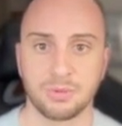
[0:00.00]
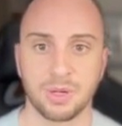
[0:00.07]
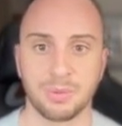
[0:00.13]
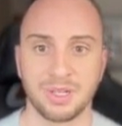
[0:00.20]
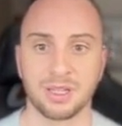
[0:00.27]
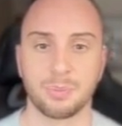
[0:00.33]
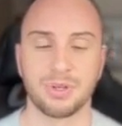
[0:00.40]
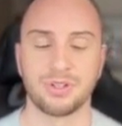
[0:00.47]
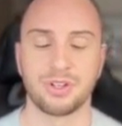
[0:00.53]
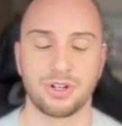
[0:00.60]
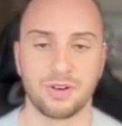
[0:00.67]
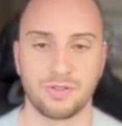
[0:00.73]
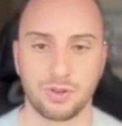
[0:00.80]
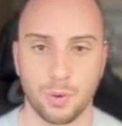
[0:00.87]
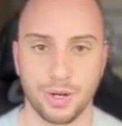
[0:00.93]
me to be in the position
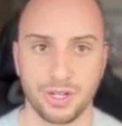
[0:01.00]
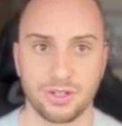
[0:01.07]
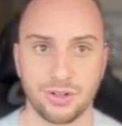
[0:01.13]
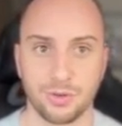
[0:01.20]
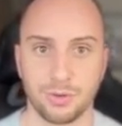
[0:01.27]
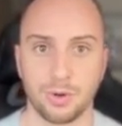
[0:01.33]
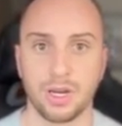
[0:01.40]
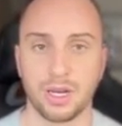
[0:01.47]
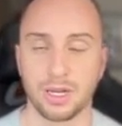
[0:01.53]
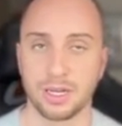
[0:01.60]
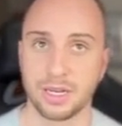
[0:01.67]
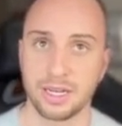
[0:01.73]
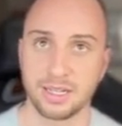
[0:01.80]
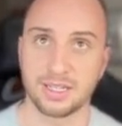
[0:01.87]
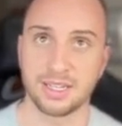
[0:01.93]
of choice to
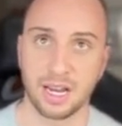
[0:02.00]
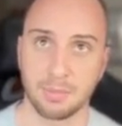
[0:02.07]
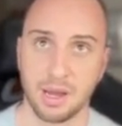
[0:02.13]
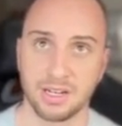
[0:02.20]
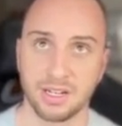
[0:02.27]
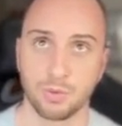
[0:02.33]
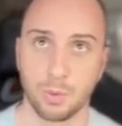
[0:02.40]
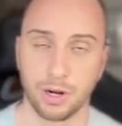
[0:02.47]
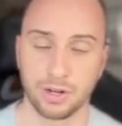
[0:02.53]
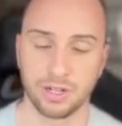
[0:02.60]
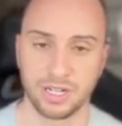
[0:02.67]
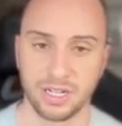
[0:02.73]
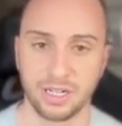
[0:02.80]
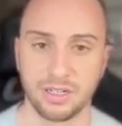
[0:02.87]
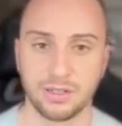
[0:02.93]
get segmented where
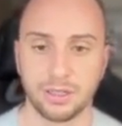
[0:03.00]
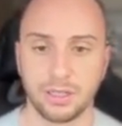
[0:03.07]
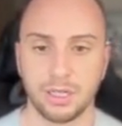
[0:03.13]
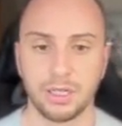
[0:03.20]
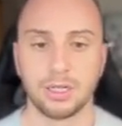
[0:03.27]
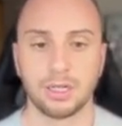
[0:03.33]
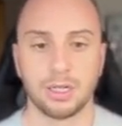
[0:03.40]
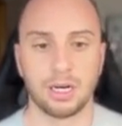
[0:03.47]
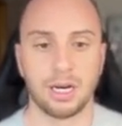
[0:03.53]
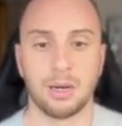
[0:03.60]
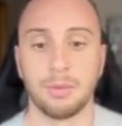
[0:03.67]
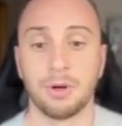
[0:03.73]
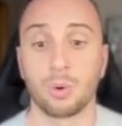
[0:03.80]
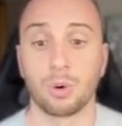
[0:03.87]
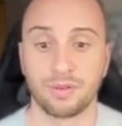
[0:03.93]
needed,
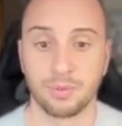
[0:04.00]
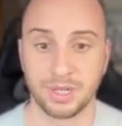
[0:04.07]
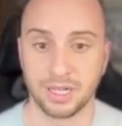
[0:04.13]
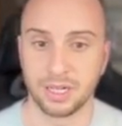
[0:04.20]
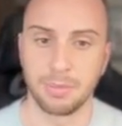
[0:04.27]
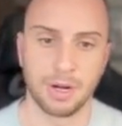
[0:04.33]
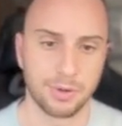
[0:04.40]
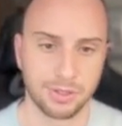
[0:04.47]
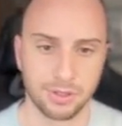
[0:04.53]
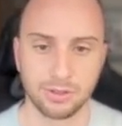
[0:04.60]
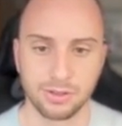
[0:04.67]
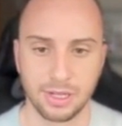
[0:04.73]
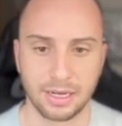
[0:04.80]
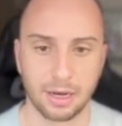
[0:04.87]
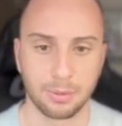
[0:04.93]
in order for me to get better results
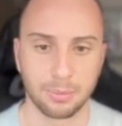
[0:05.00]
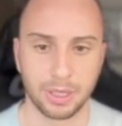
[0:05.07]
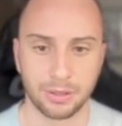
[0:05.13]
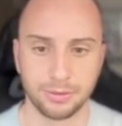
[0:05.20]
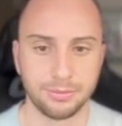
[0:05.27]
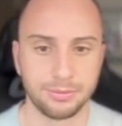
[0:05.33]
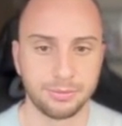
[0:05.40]
in that outbound.